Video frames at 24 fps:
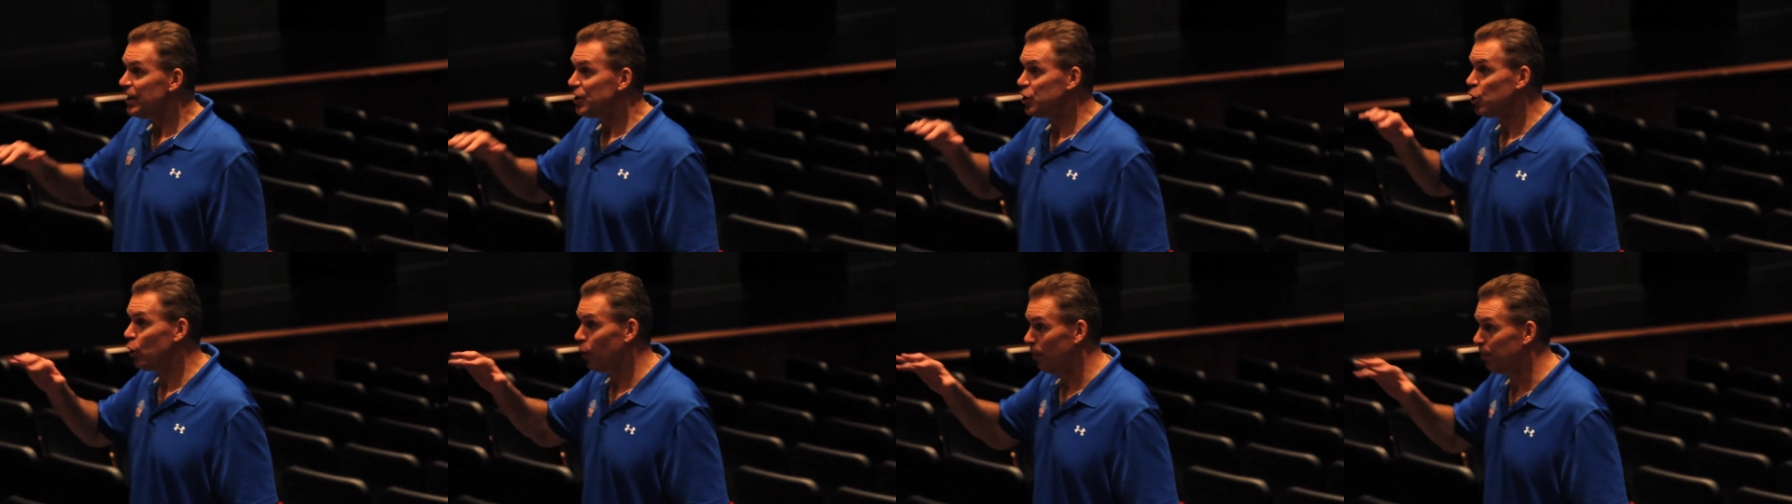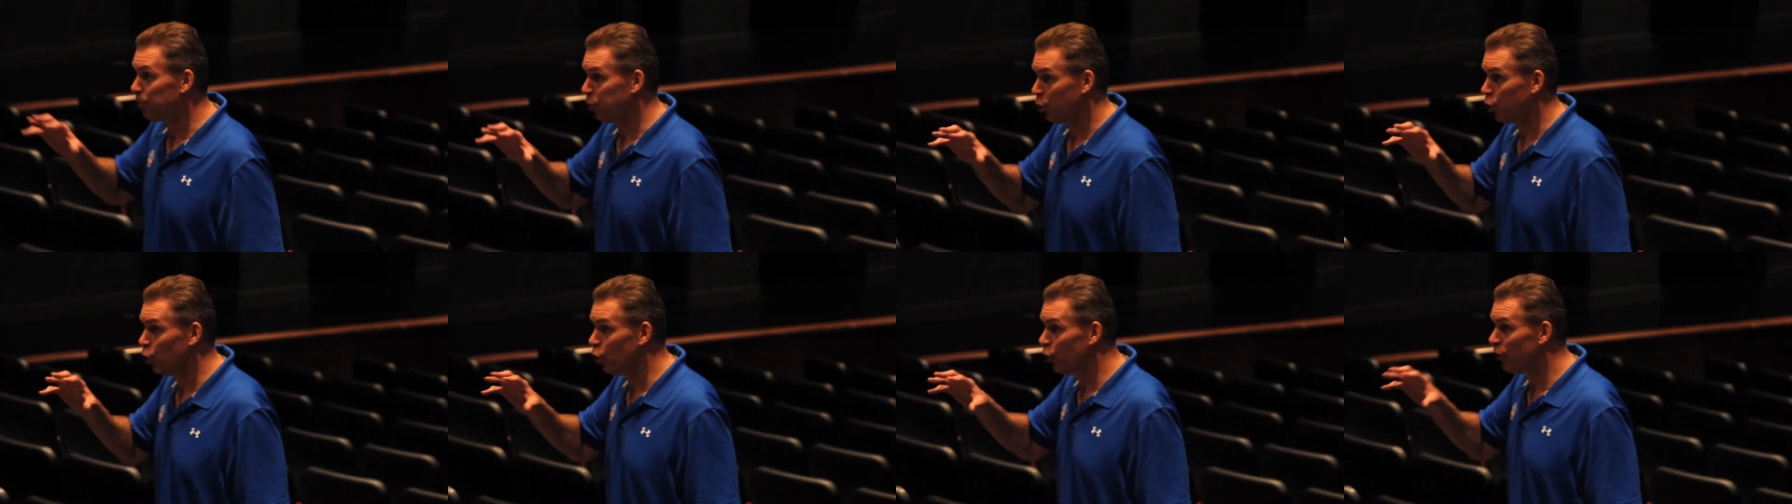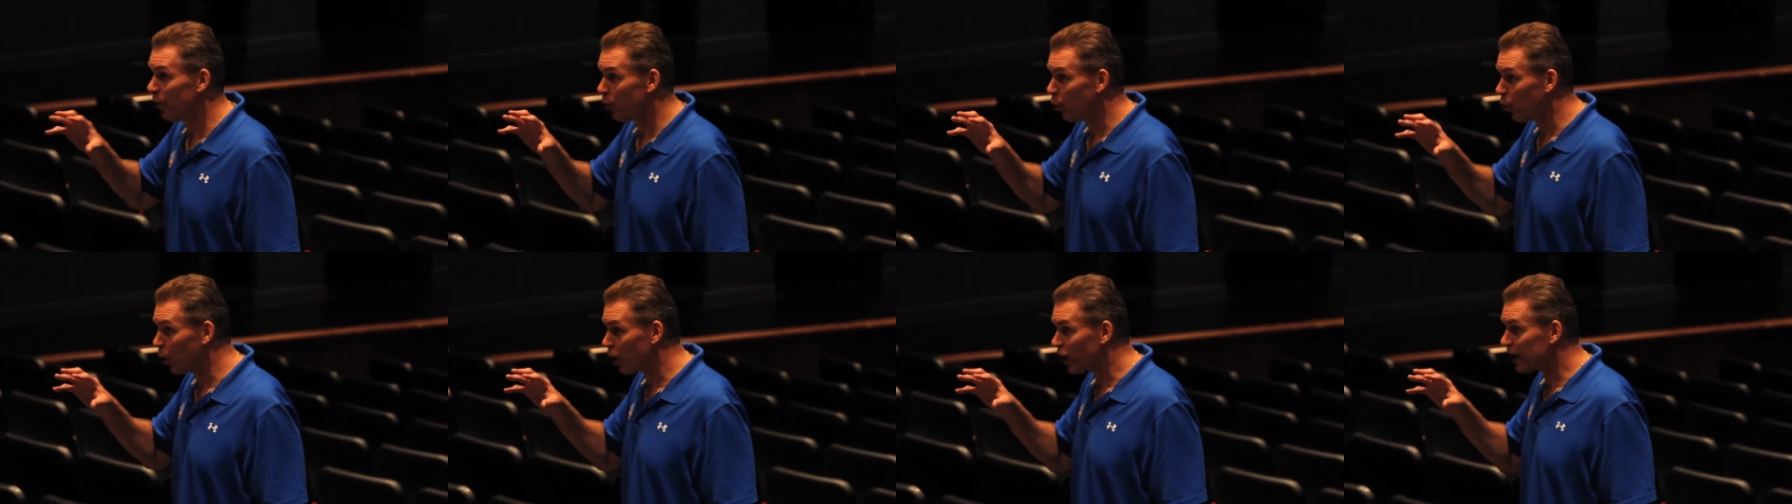to improve
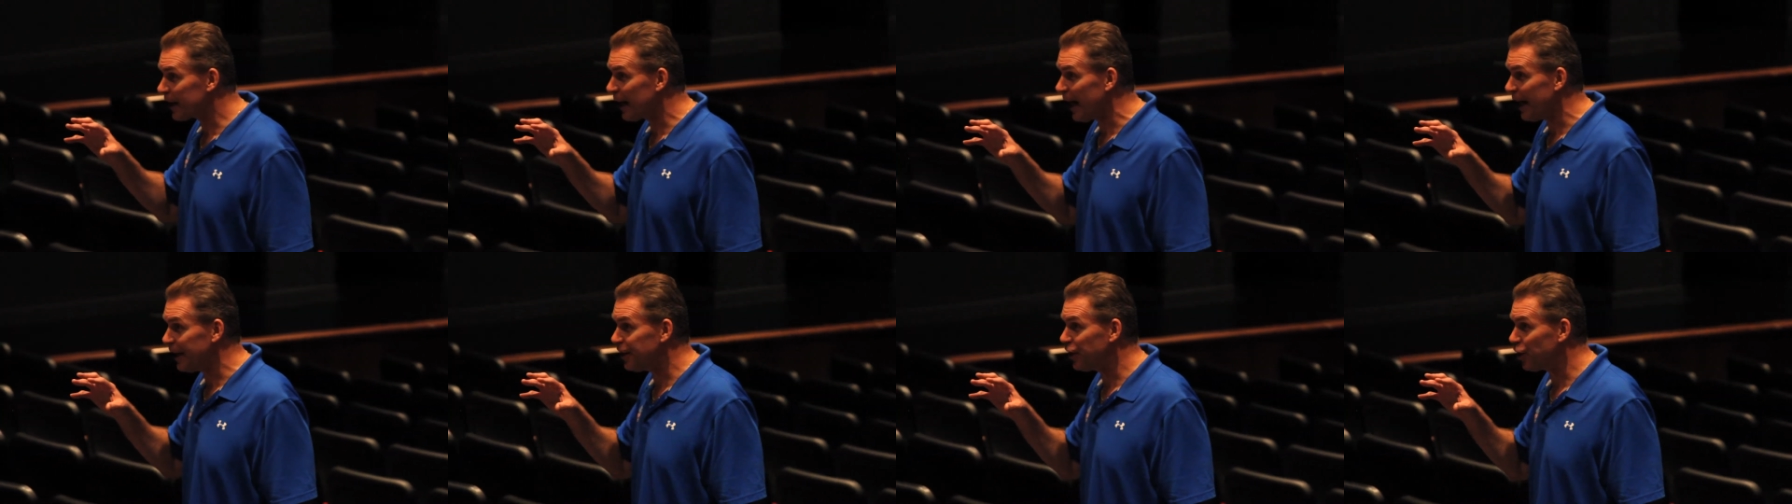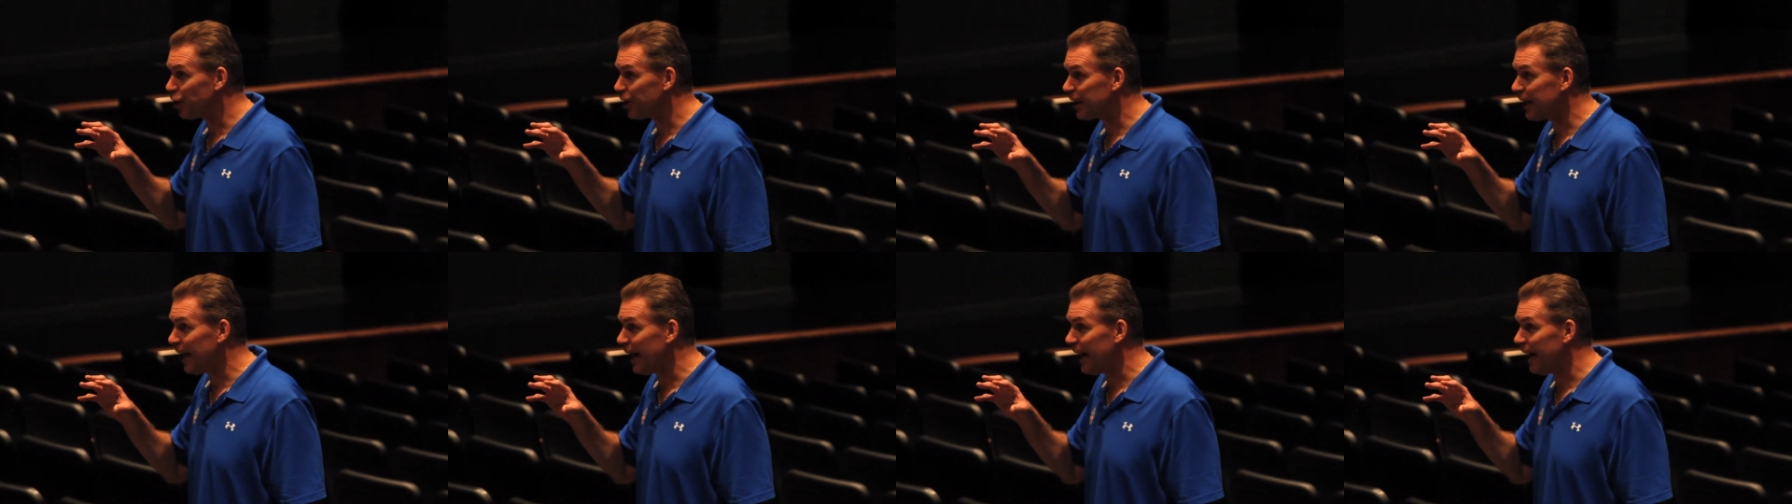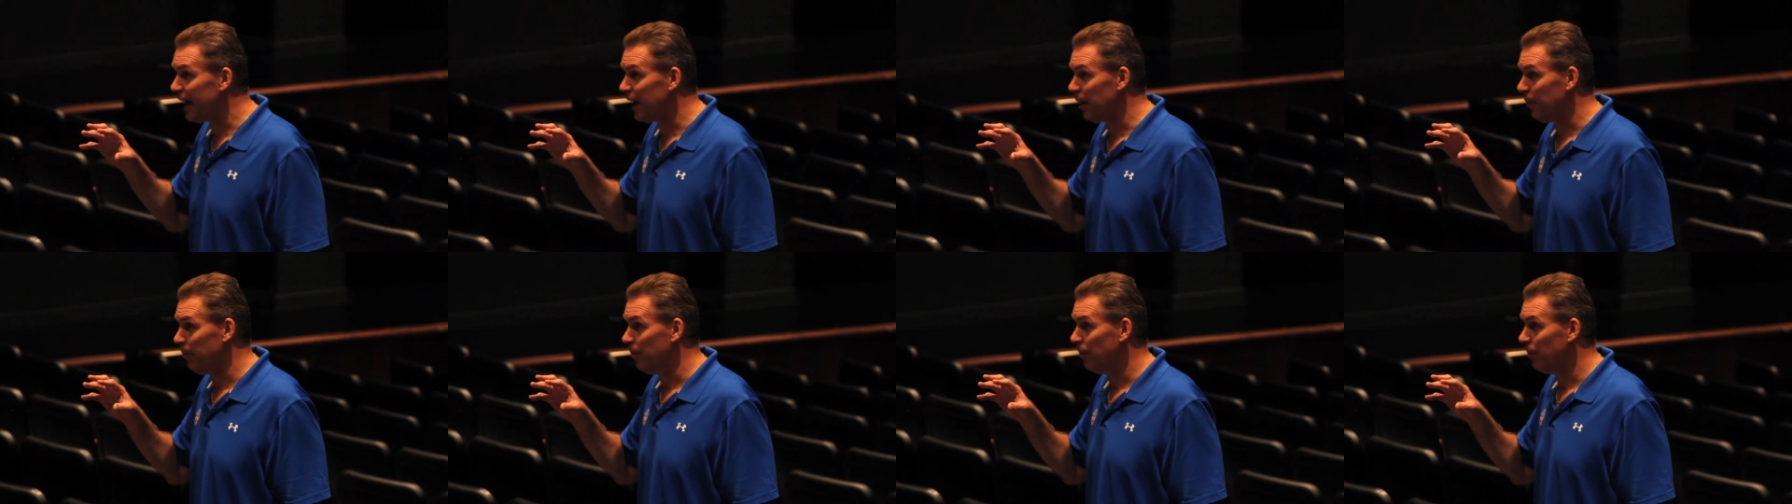and work on your
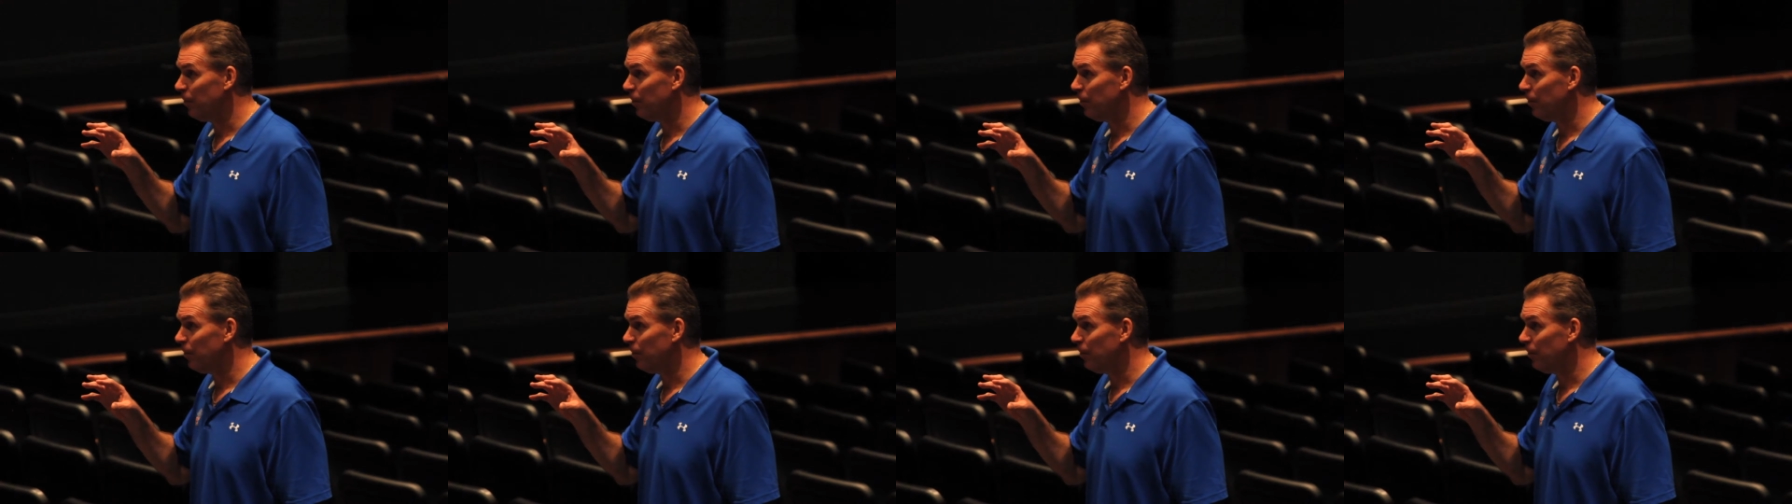game.